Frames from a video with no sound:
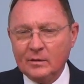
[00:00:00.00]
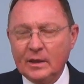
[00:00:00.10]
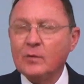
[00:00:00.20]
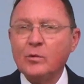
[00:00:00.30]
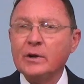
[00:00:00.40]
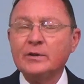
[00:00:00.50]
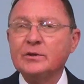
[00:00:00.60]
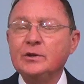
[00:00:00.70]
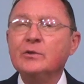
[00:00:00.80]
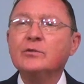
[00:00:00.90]
that word
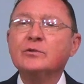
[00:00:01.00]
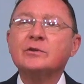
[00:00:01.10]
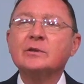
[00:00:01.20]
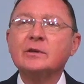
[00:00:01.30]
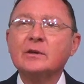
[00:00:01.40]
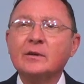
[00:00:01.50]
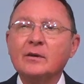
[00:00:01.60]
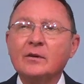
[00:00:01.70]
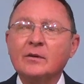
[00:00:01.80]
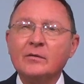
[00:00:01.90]
isn't used
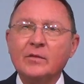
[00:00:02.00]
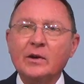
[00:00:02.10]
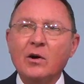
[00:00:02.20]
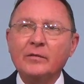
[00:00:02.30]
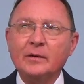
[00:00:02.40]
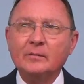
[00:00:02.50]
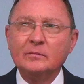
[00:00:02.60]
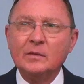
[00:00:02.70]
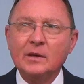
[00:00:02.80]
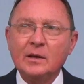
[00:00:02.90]
very often.
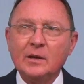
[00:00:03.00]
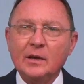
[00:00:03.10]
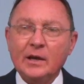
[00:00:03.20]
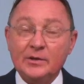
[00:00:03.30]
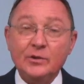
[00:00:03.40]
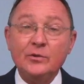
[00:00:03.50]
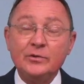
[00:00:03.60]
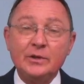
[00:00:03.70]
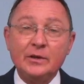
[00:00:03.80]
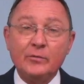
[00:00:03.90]
It's
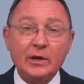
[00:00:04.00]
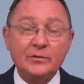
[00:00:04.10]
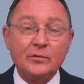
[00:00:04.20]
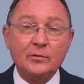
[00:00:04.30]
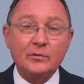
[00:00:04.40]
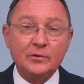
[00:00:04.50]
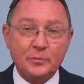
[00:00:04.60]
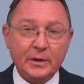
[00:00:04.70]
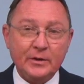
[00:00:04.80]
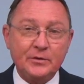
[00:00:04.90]
used in graceful
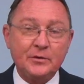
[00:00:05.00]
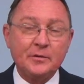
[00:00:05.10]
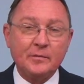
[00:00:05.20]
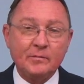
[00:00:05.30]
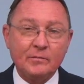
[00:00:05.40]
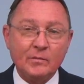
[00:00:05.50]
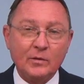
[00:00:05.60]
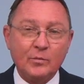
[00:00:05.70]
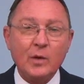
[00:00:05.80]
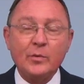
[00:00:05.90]
speech
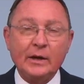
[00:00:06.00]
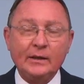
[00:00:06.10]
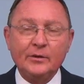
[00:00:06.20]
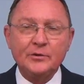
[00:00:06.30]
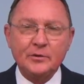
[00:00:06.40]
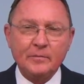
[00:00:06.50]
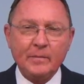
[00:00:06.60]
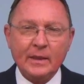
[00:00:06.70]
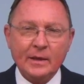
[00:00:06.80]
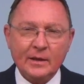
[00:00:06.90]
proper English,
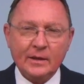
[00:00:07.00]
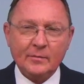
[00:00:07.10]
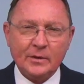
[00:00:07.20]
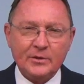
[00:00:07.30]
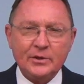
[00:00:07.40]
the